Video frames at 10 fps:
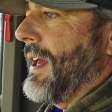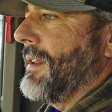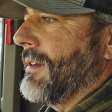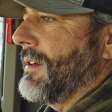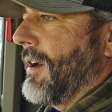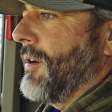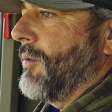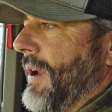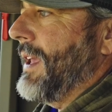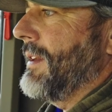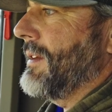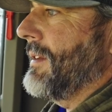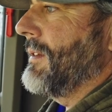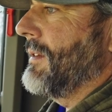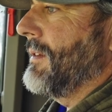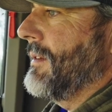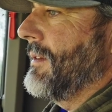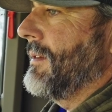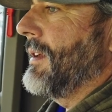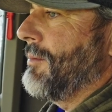and cut wheat
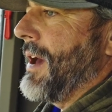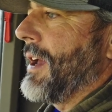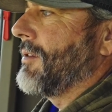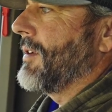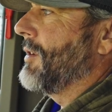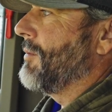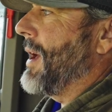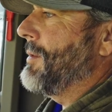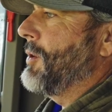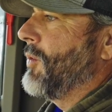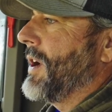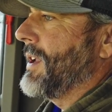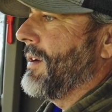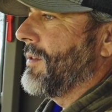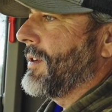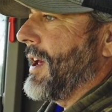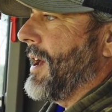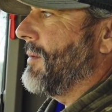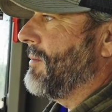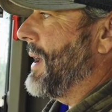in my career. Maybe one other
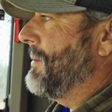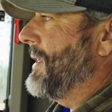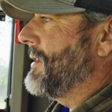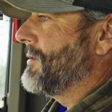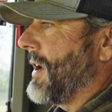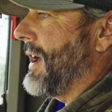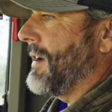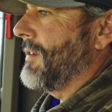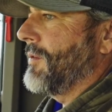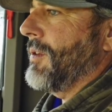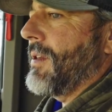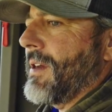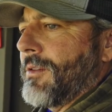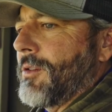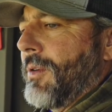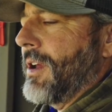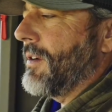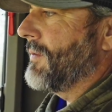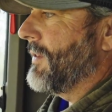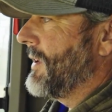time, maybe the drought of 2012.